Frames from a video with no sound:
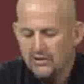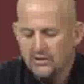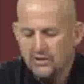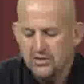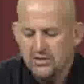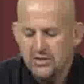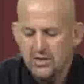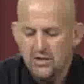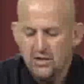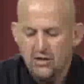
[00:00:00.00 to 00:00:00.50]

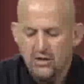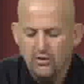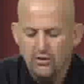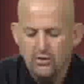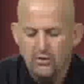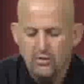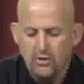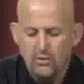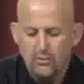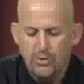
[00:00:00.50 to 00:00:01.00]
Just stick it
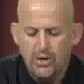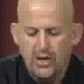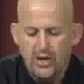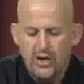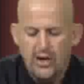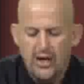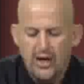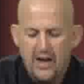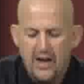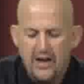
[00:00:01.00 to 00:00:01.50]
onto the
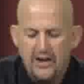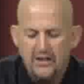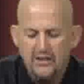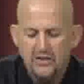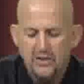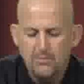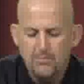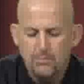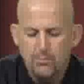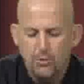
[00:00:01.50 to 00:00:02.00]
rear, and it's
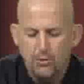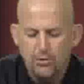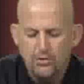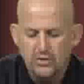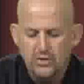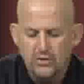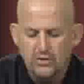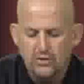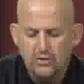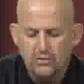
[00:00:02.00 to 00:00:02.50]
important